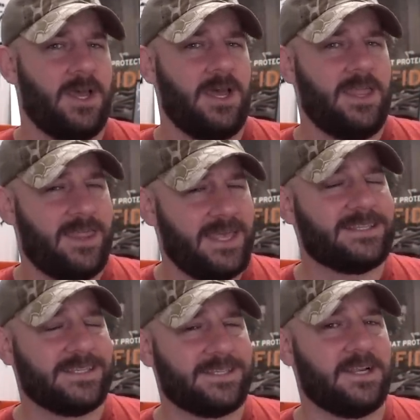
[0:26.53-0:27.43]

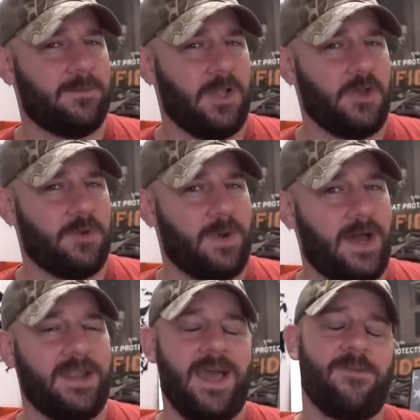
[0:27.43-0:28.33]
This is going to blow your
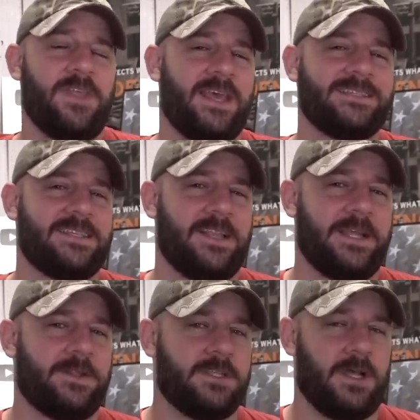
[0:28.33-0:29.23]
mind. Everything is
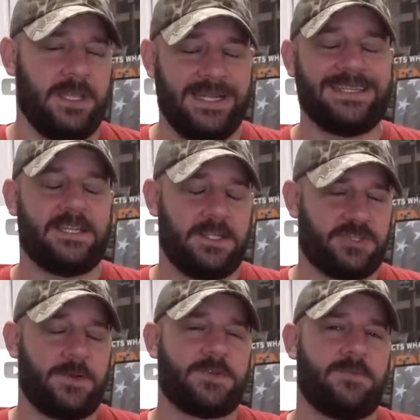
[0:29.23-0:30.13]
linked in the
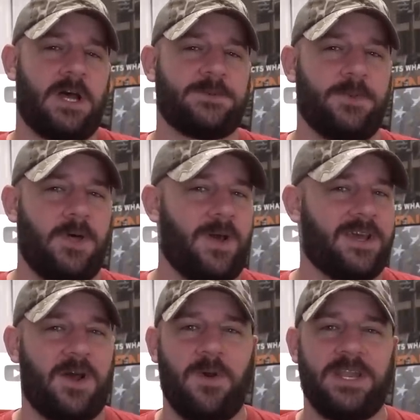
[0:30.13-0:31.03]
description box below. I
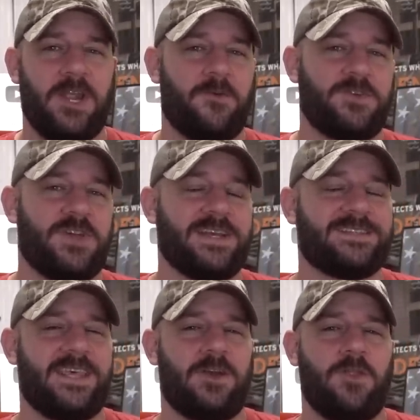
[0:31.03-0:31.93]
cannot wait to hear what you
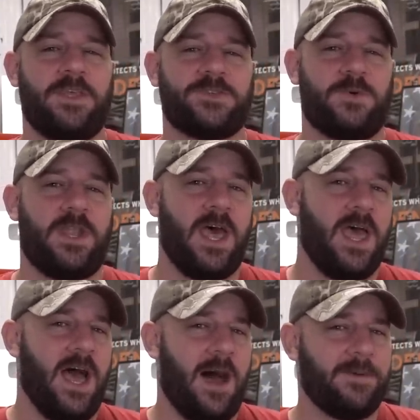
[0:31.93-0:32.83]
guys think on this one.
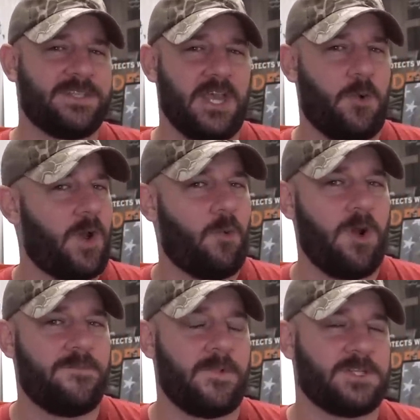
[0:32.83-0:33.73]
I'm going to say a quick
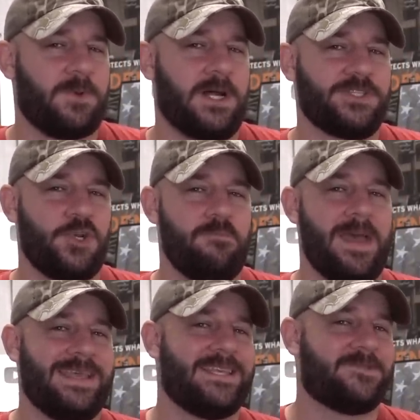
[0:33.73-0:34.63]
word from our sponsor who
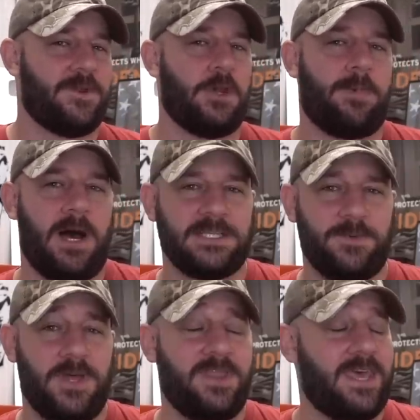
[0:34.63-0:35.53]
made this video
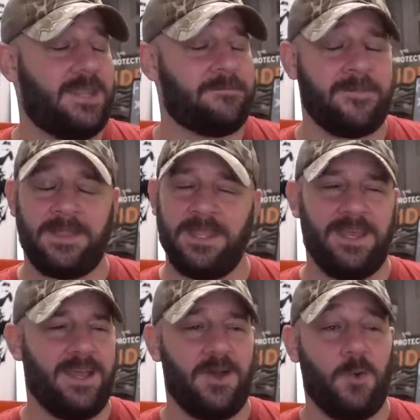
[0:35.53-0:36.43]
possible, and then
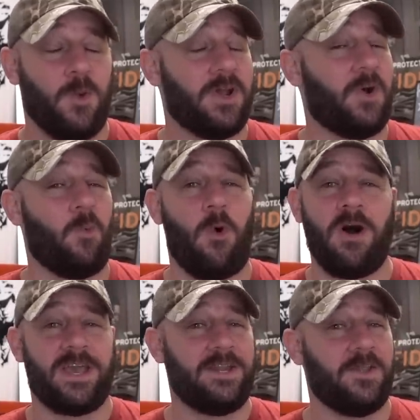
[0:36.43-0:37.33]
we're going to
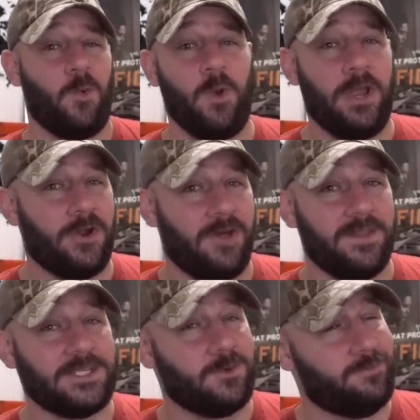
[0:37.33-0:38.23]
walk into the weird on
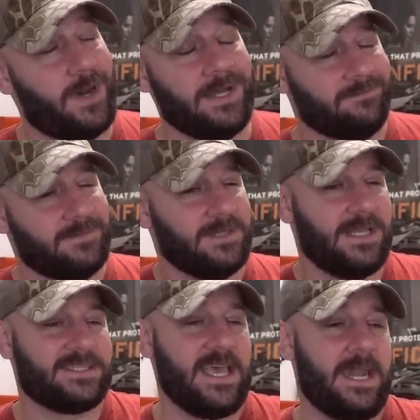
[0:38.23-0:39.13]
this one. But
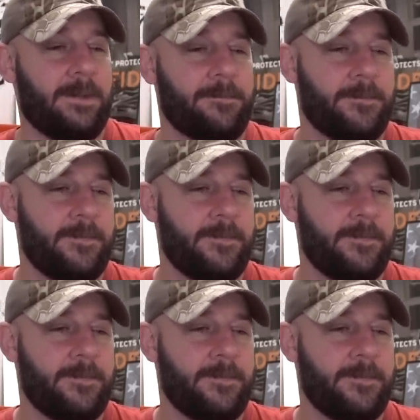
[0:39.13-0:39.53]
let's get it.